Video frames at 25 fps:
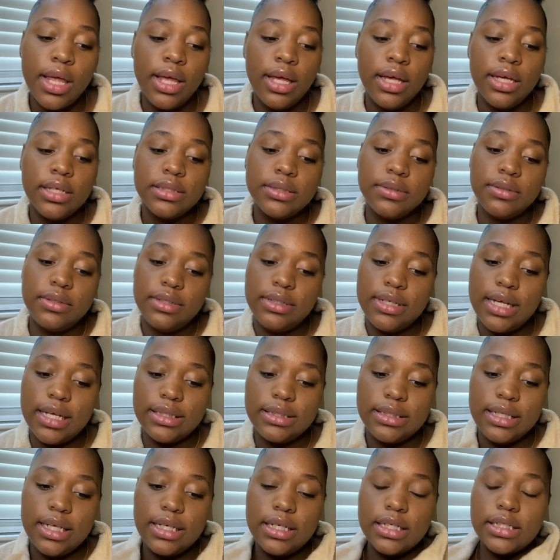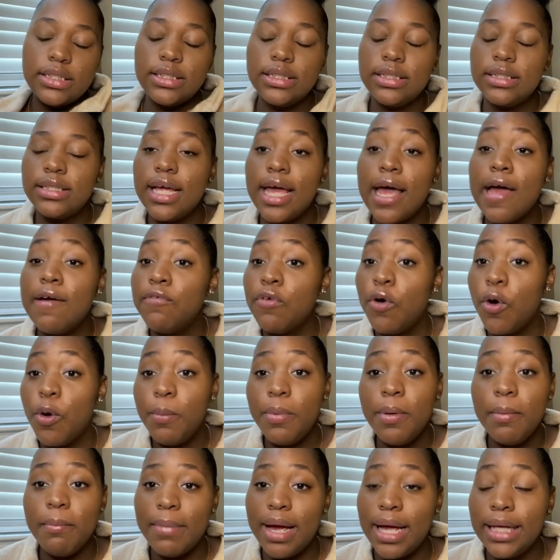So the next thing is just to have an
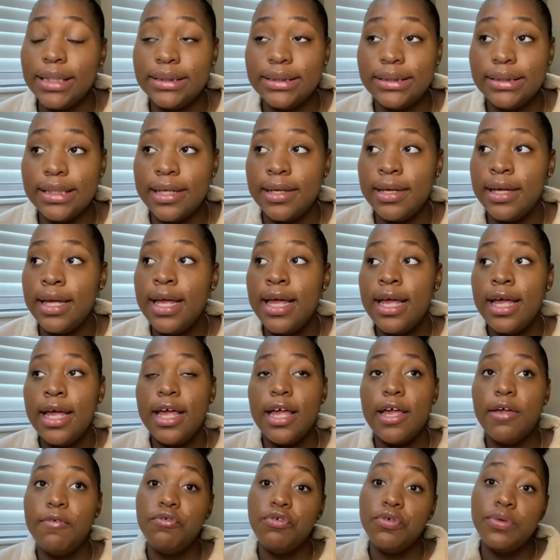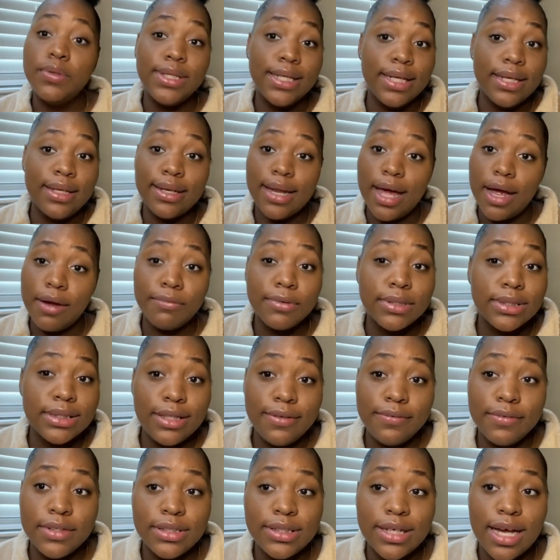open mindset. If you did not receive
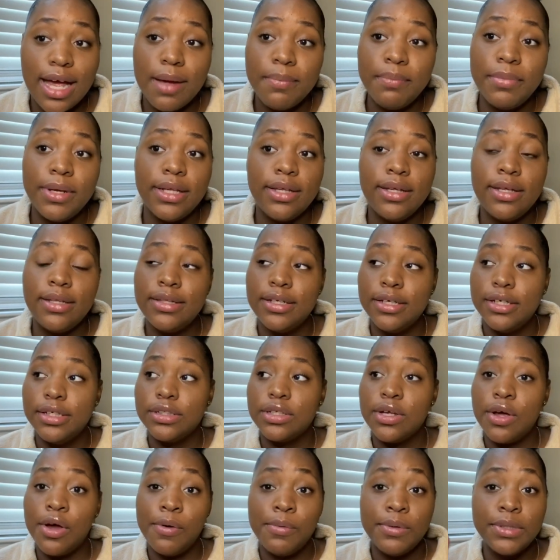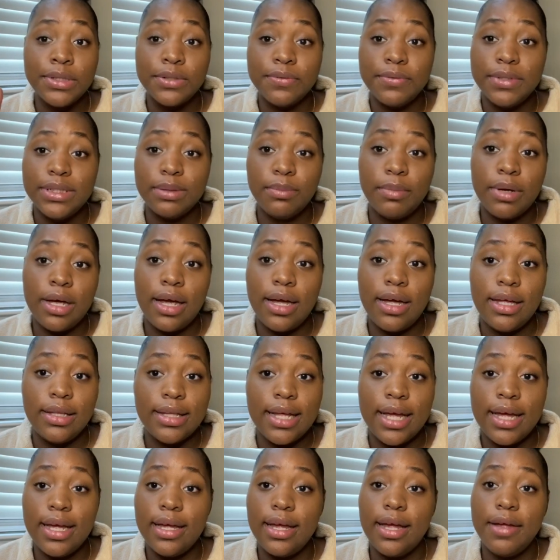the job, there's always a reason behind
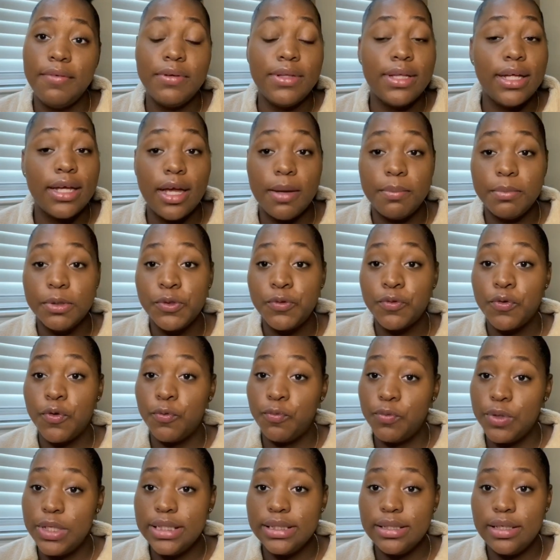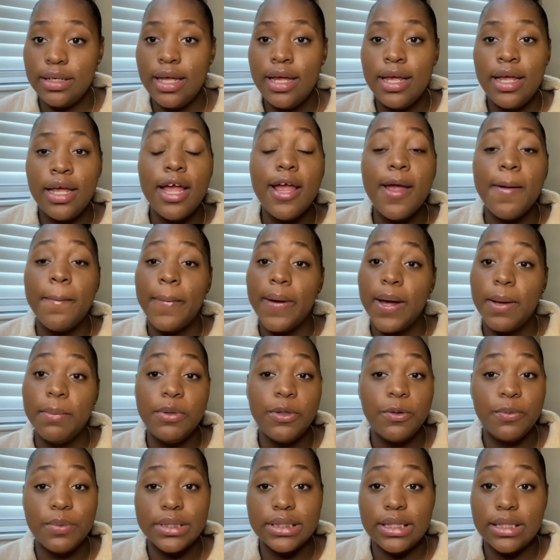that. Everything happens for a reason. It probably
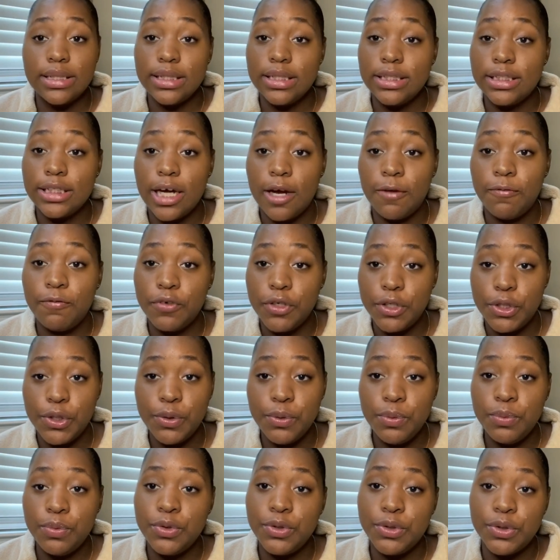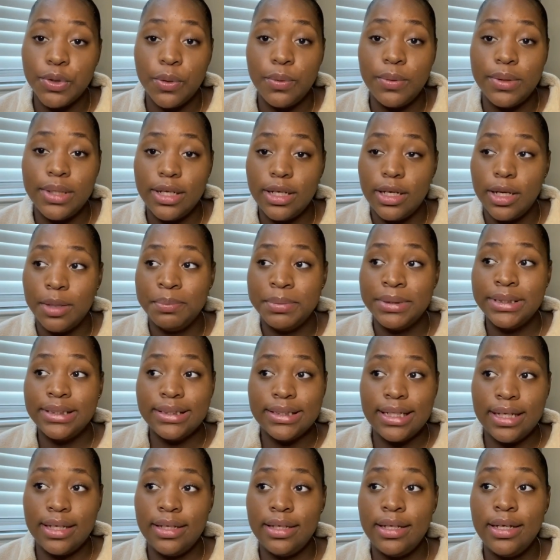wasn't the job for you. Don't get
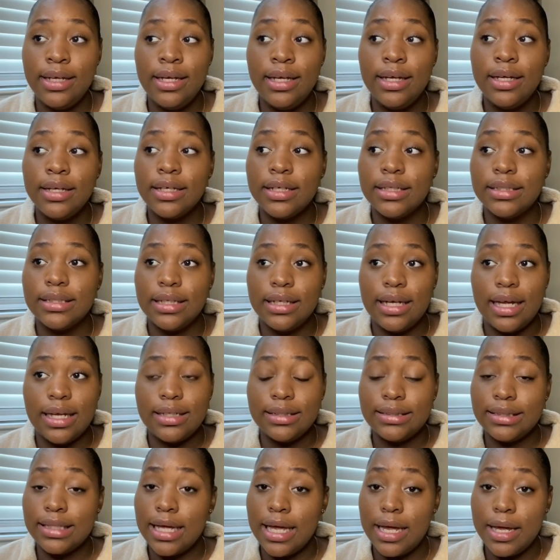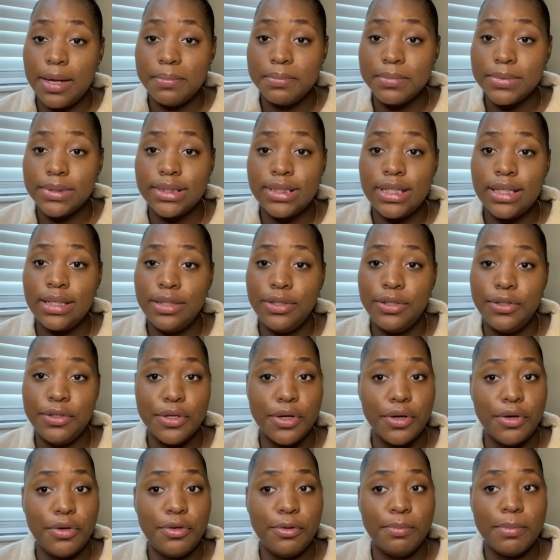upset, because a lot of times, you
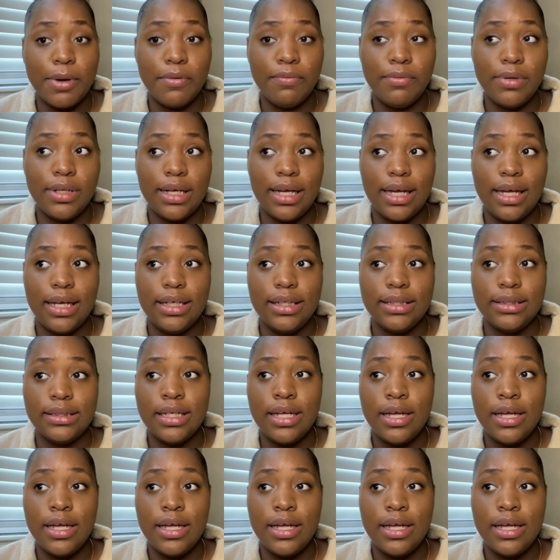know, you might realize